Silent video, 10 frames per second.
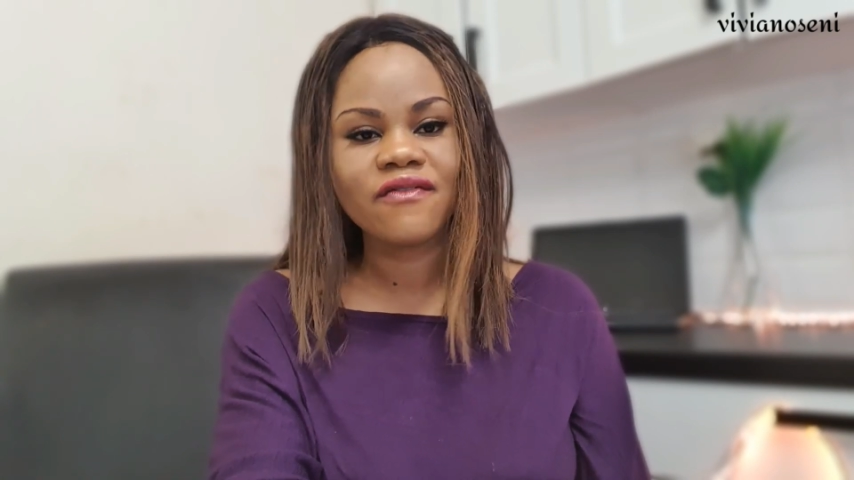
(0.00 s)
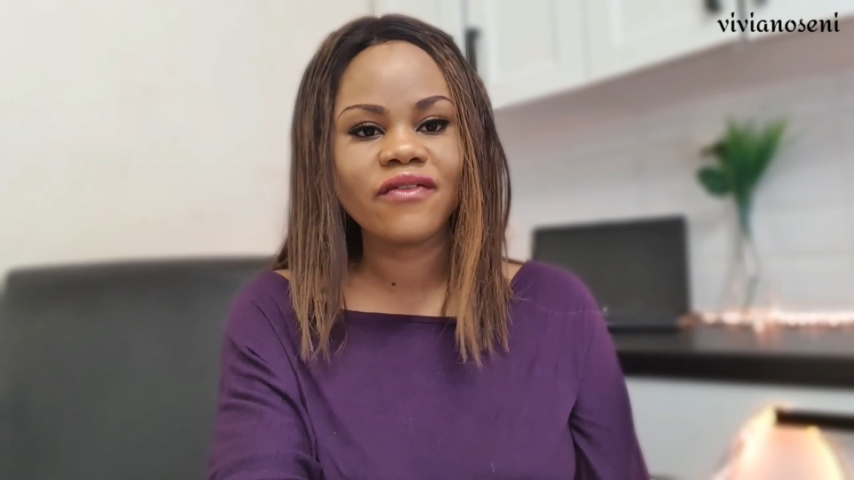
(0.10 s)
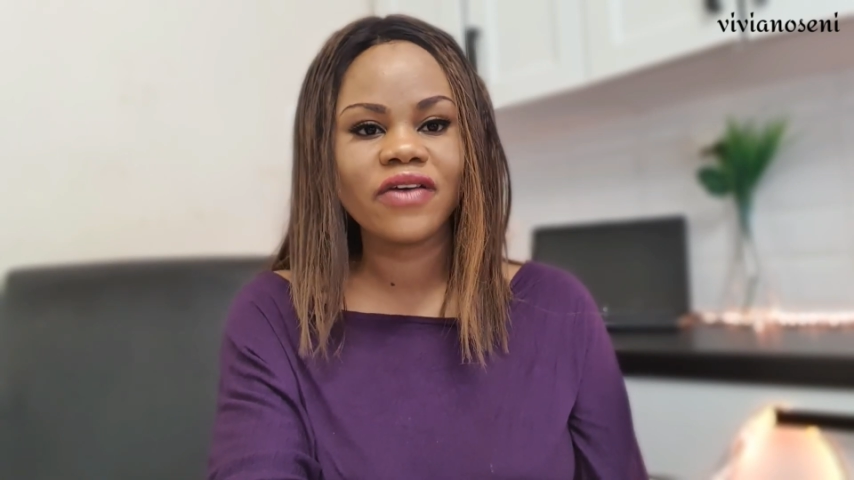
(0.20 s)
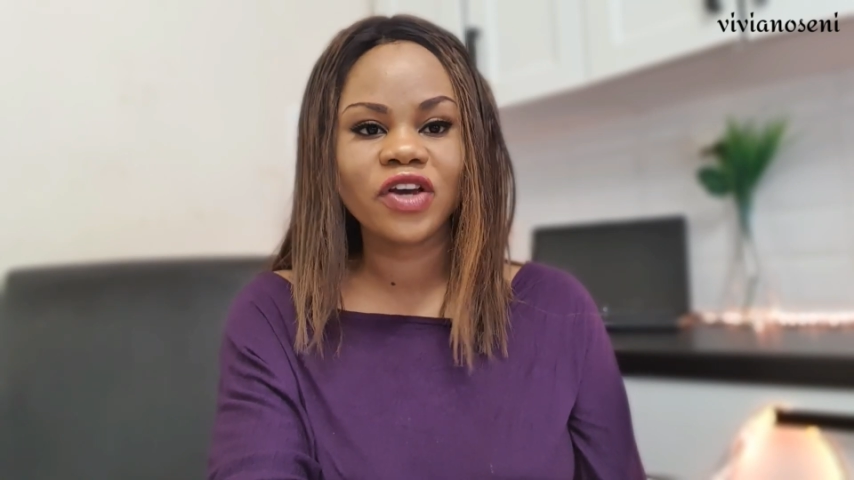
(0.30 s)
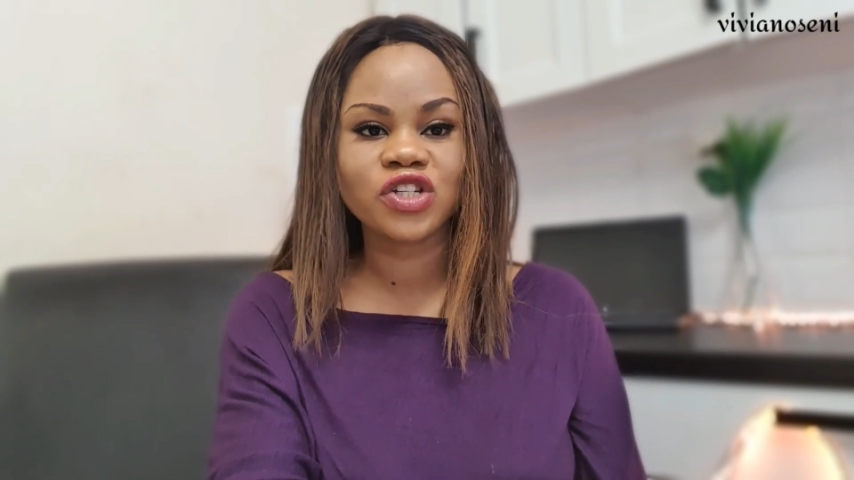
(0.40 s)

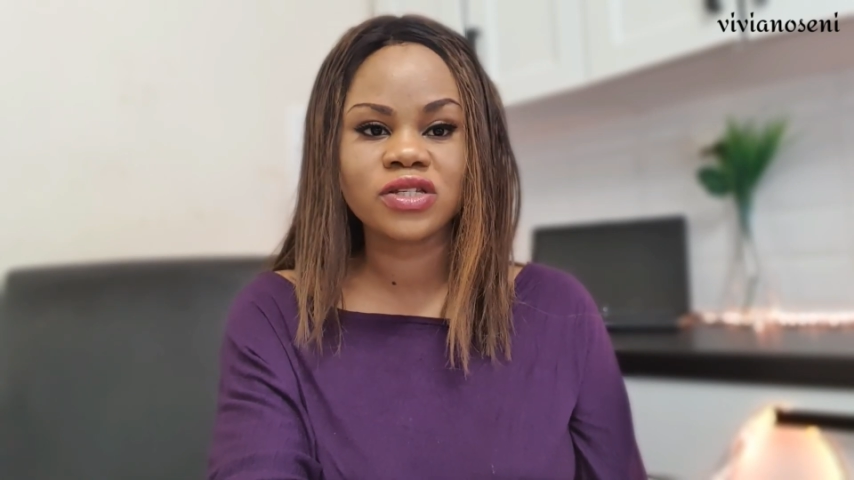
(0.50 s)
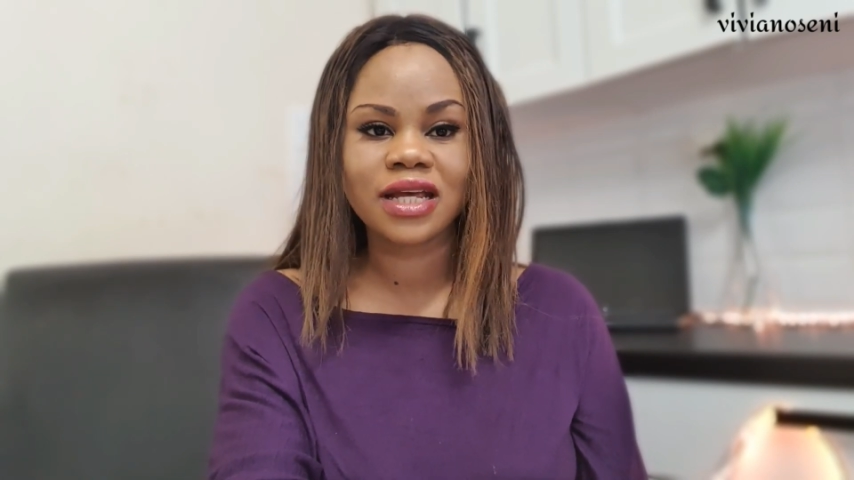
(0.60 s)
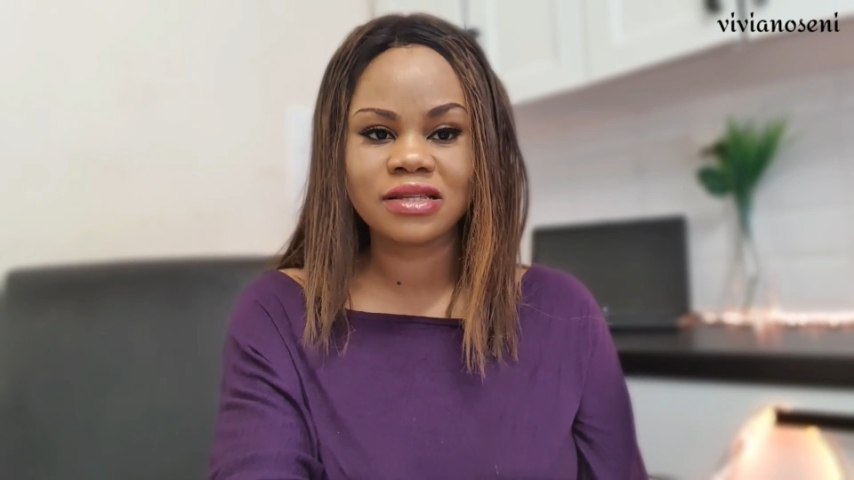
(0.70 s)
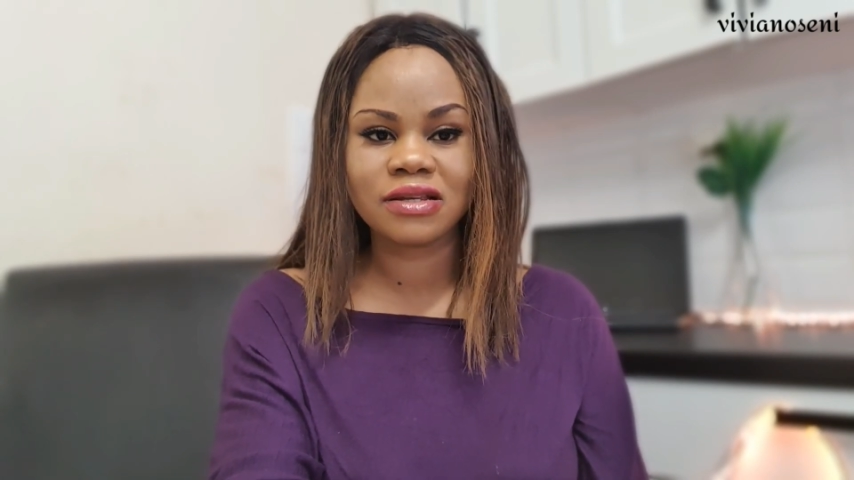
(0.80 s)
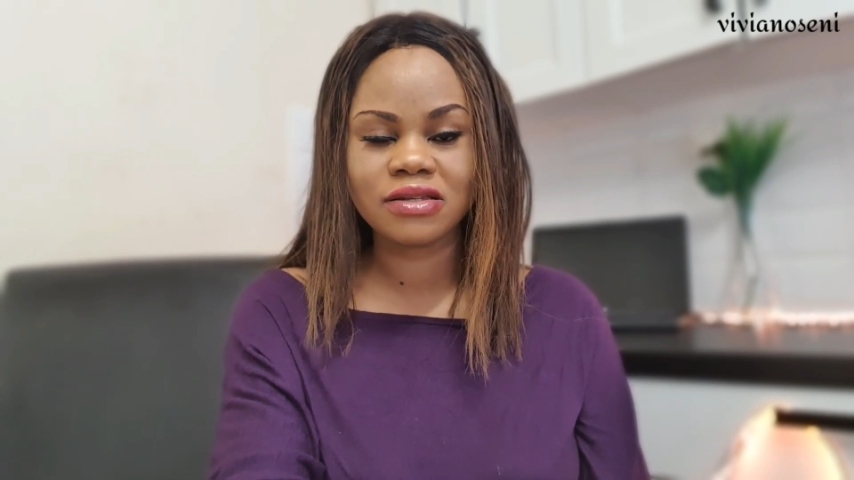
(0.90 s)

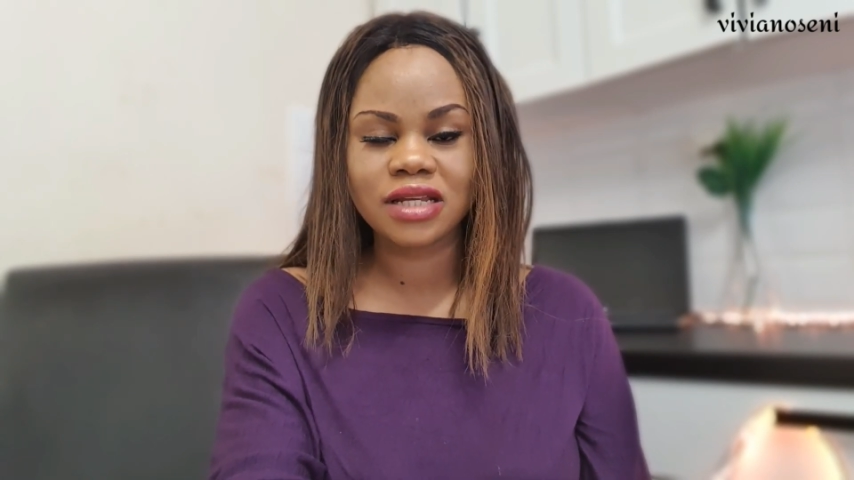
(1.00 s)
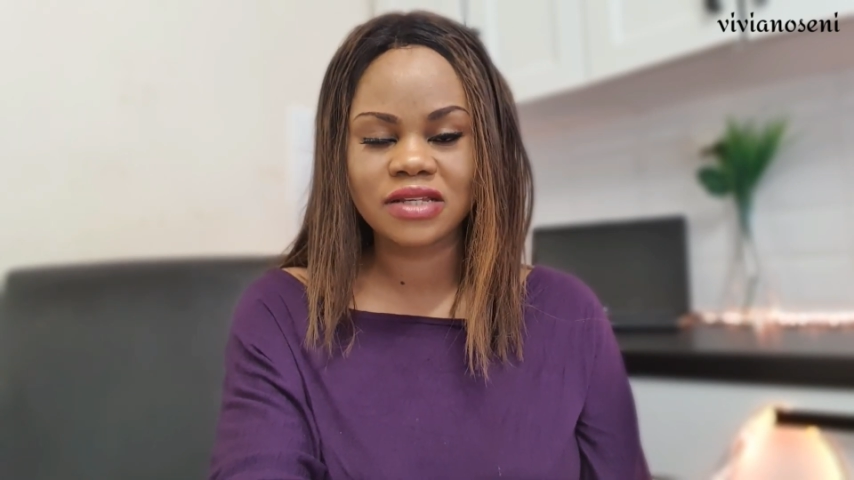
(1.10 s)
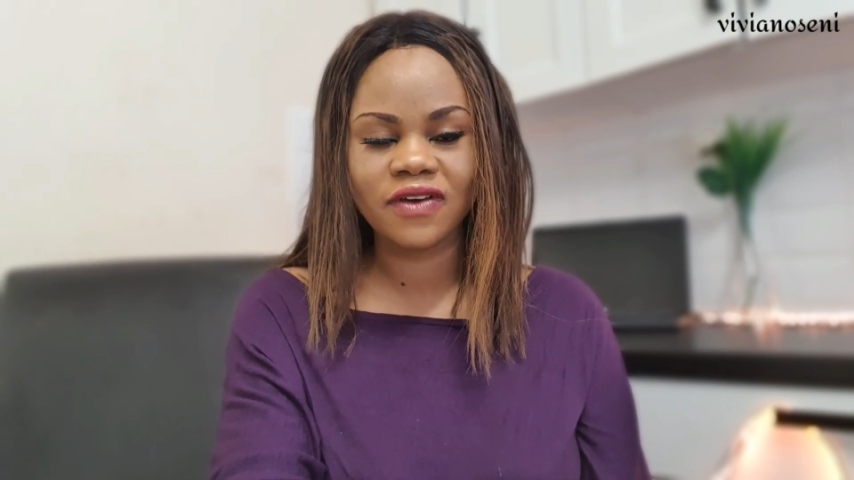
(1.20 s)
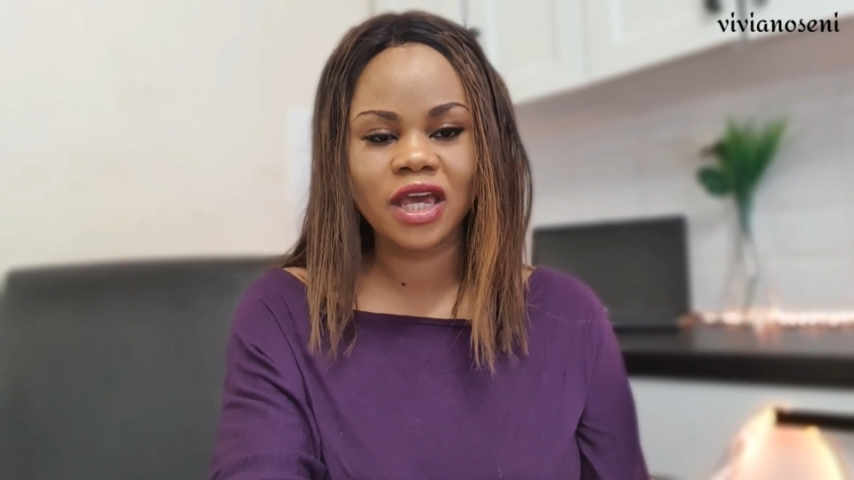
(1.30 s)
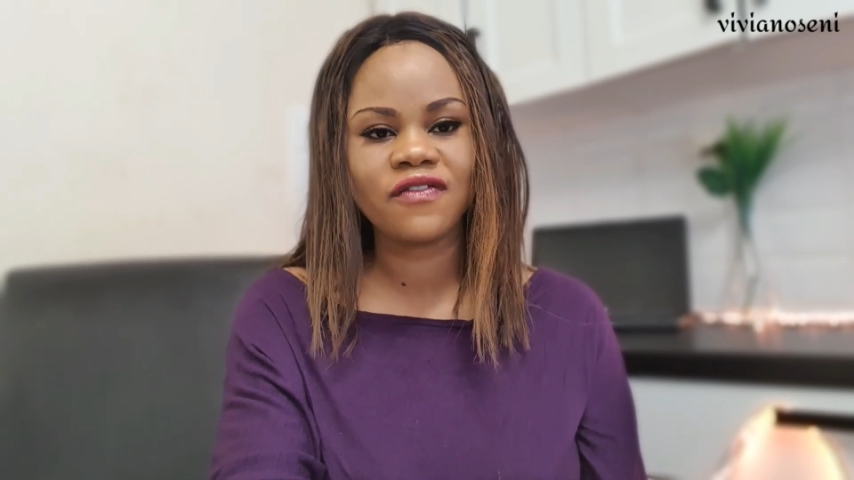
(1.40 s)
verification
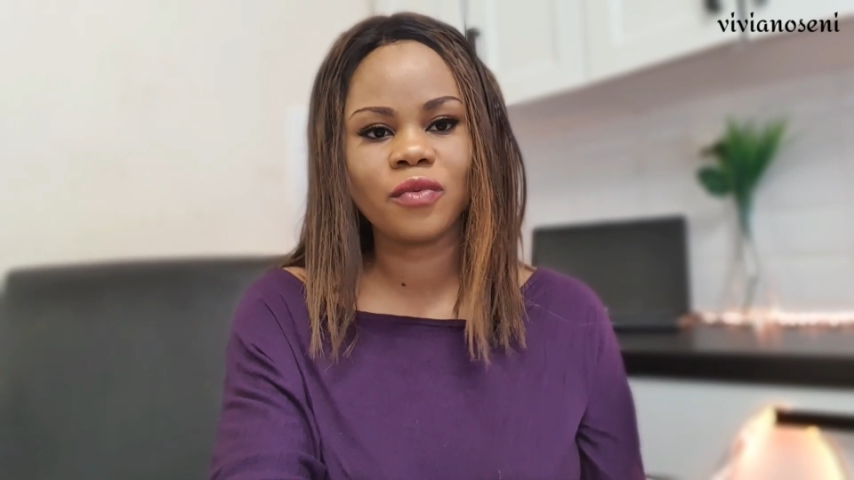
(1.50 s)
certificate